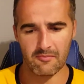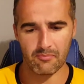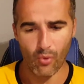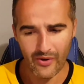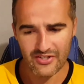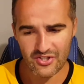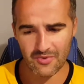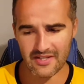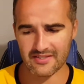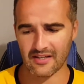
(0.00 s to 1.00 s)
point to
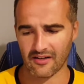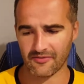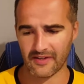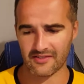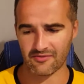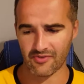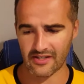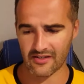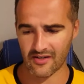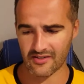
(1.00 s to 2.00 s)
it, and I think it's a
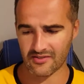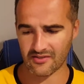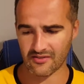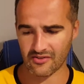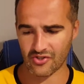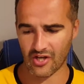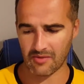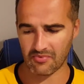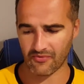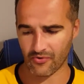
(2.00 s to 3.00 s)
really nice
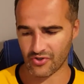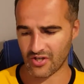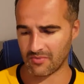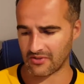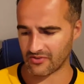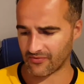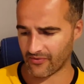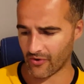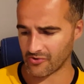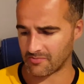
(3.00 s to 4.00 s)
shape for a ship. It just
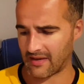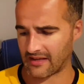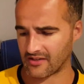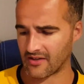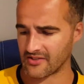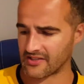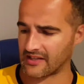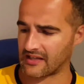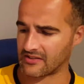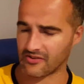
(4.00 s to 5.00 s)
flows back
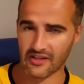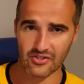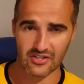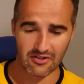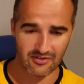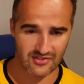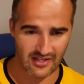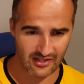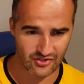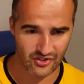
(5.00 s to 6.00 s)
nicely into the engineering
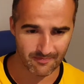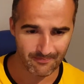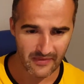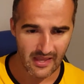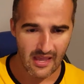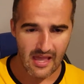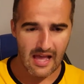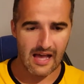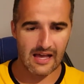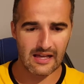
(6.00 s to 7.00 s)
section.
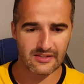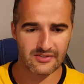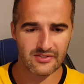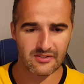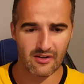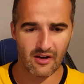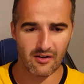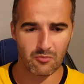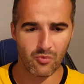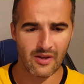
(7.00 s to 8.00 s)
And
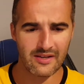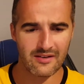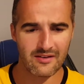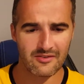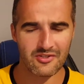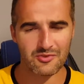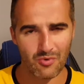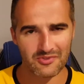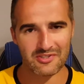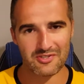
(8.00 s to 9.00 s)
just
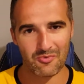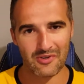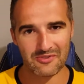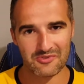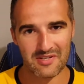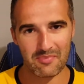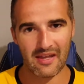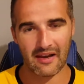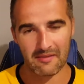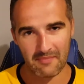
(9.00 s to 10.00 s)
one small little tidbit,
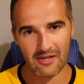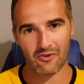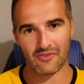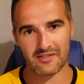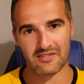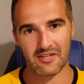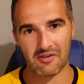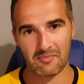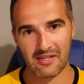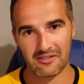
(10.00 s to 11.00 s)
and it may not
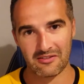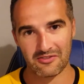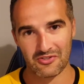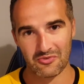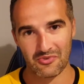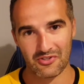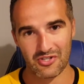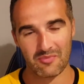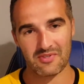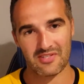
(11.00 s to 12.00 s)
necessarily be to do with the
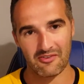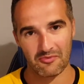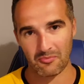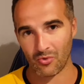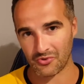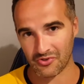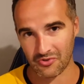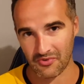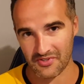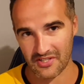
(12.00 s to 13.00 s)
ship itself or more to
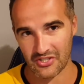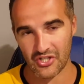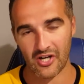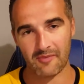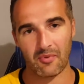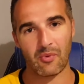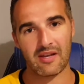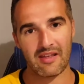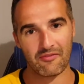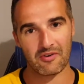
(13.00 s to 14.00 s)
do with the CGI, but
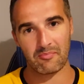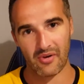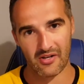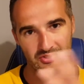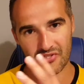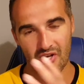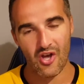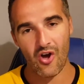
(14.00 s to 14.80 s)
whenever it passed